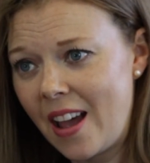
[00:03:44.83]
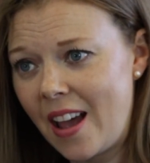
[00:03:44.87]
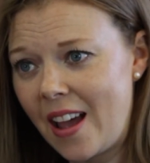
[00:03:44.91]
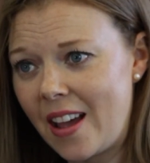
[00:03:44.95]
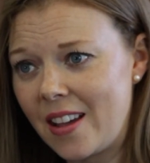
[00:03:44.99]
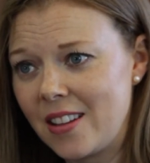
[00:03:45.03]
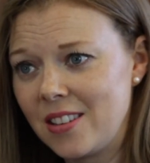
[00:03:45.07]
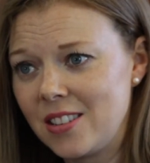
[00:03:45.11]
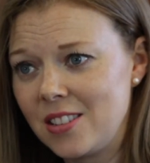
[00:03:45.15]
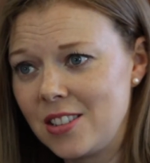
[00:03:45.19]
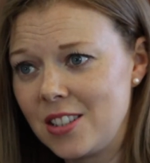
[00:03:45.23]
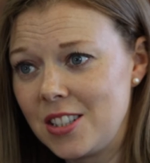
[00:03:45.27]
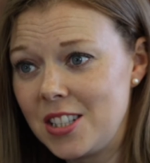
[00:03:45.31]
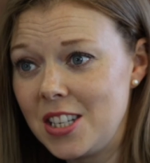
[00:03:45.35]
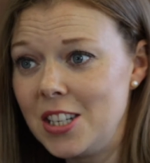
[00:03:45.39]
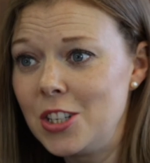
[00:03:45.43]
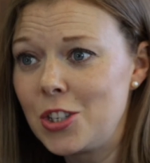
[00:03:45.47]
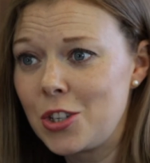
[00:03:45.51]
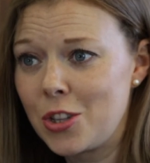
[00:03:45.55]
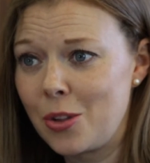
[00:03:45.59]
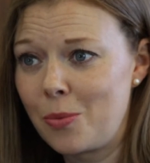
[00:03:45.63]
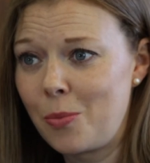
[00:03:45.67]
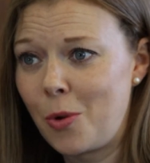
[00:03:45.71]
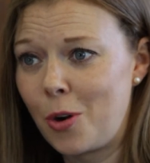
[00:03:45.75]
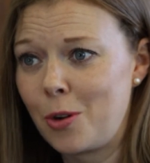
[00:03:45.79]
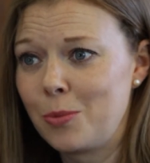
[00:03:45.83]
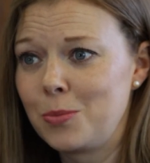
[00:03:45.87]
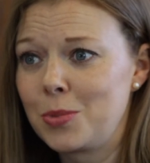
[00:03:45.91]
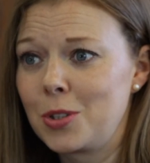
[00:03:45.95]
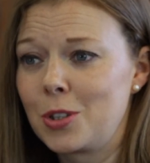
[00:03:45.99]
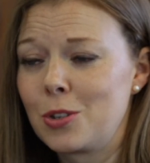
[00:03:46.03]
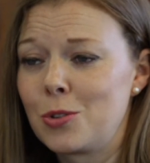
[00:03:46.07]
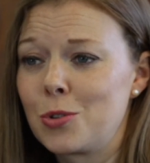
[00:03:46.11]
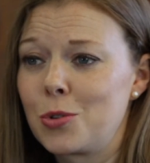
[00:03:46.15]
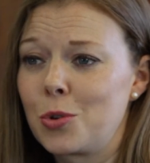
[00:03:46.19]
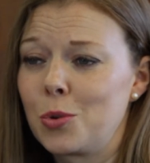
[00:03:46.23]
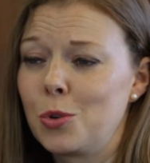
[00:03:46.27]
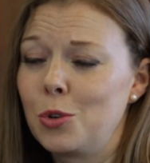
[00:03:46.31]
and to teach them arms
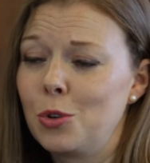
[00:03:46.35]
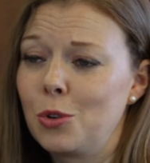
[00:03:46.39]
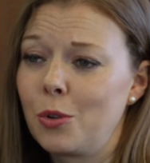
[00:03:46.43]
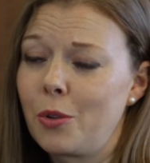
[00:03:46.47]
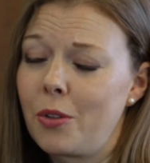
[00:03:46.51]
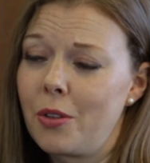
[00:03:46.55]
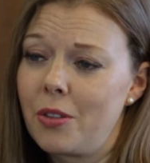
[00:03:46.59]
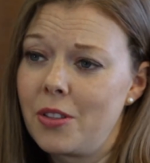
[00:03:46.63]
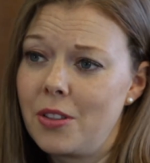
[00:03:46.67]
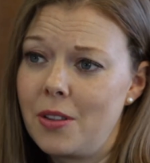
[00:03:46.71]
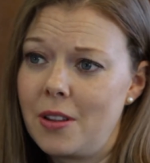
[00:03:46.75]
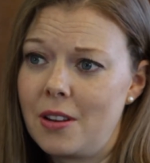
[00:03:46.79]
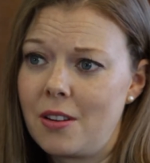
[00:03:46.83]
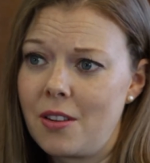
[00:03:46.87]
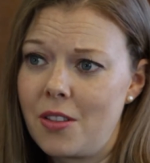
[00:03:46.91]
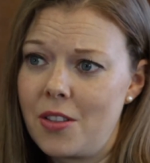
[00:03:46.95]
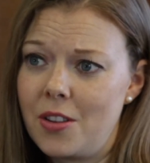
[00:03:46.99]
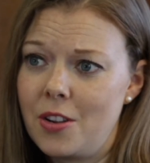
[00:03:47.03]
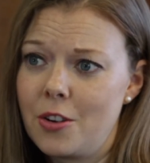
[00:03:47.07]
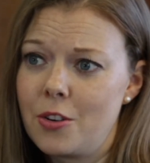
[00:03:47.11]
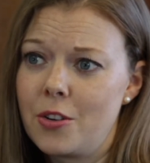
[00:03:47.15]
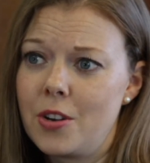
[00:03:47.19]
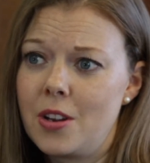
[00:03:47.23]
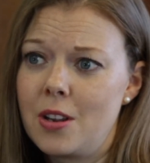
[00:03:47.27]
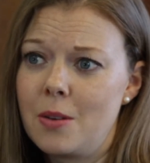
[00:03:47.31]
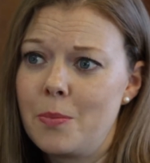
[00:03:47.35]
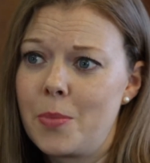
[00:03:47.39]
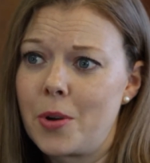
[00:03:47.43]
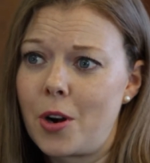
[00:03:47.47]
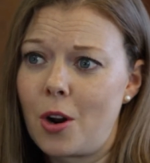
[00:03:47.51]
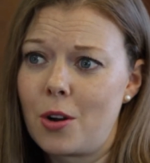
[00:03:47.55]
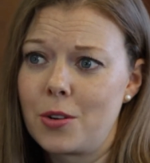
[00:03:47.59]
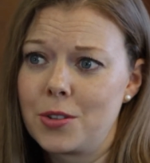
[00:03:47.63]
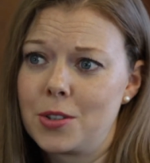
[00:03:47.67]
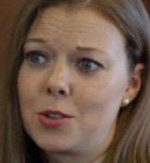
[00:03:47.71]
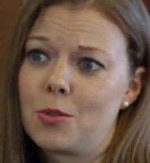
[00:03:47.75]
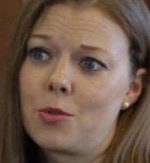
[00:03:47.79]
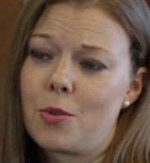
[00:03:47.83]
control in theory, but
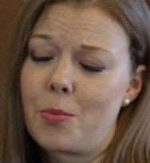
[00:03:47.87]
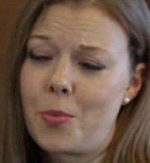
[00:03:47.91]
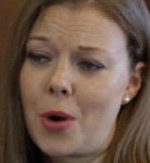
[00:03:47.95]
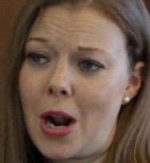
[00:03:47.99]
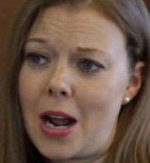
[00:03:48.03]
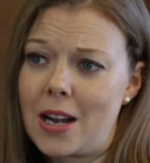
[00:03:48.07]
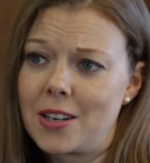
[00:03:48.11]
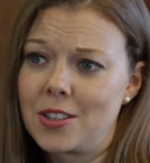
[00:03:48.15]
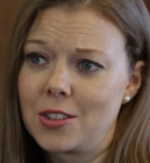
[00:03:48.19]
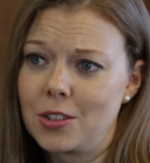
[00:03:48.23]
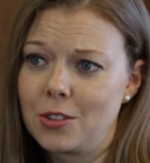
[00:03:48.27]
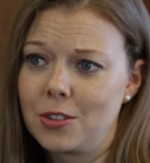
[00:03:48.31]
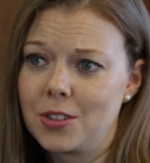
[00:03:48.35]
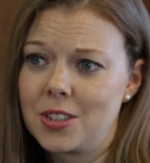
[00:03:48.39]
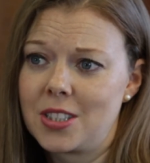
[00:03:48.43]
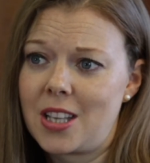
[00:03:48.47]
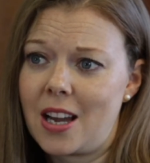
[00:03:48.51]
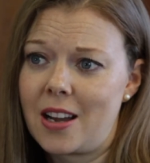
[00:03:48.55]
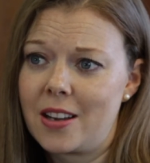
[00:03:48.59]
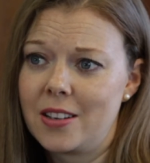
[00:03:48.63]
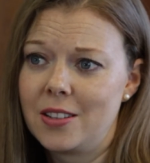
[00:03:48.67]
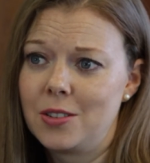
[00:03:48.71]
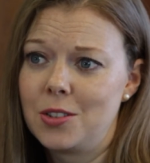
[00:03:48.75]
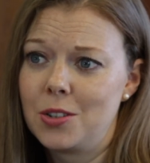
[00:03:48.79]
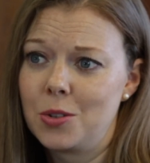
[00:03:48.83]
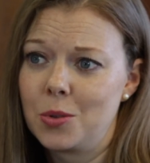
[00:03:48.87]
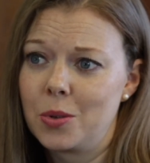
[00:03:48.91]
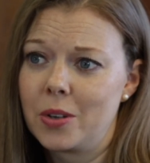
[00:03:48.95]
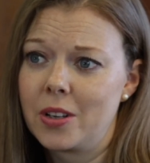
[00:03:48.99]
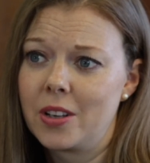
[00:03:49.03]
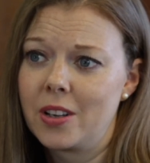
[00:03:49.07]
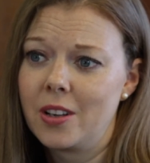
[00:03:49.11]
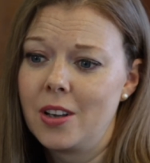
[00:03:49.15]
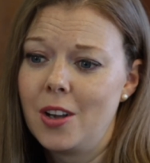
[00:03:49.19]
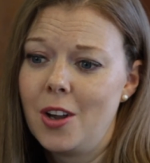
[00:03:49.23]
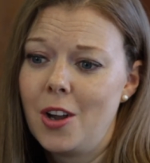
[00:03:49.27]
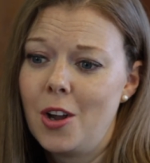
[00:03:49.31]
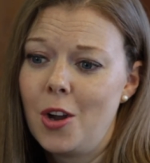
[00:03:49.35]
also the practical side to
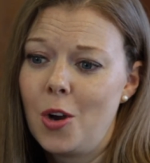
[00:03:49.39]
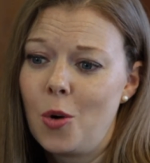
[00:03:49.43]
it,